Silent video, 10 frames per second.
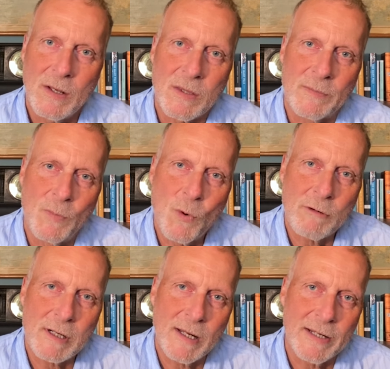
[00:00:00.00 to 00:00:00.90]
The more
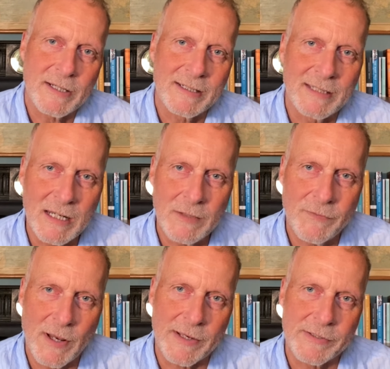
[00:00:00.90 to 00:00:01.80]
a client
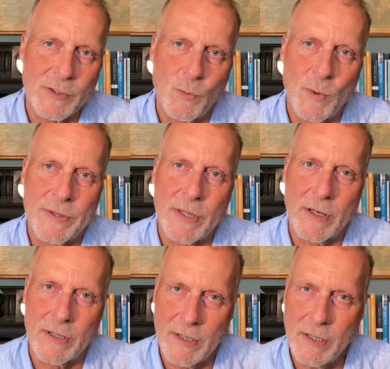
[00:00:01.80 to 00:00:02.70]
identifies with
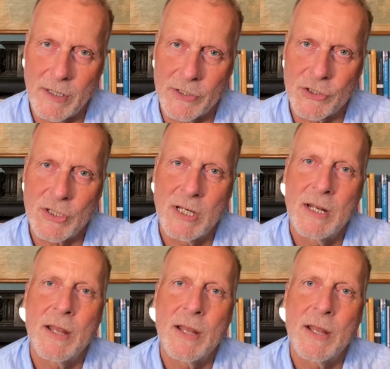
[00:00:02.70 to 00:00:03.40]
the urge,